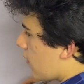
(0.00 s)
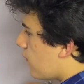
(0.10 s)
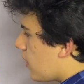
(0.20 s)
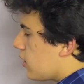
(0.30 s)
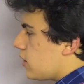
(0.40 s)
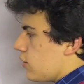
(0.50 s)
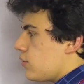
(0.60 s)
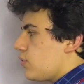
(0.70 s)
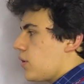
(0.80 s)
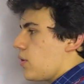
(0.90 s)
very close
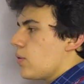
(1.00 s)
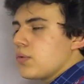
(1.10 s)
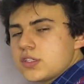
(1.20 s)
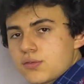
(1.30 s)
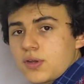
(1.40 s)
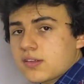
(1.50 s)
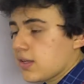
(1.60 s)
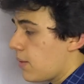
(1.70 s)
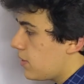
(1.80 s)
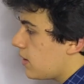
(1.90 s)
to 0, which is what's
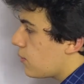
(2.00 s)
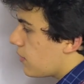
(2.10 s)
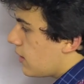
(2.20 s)
happening with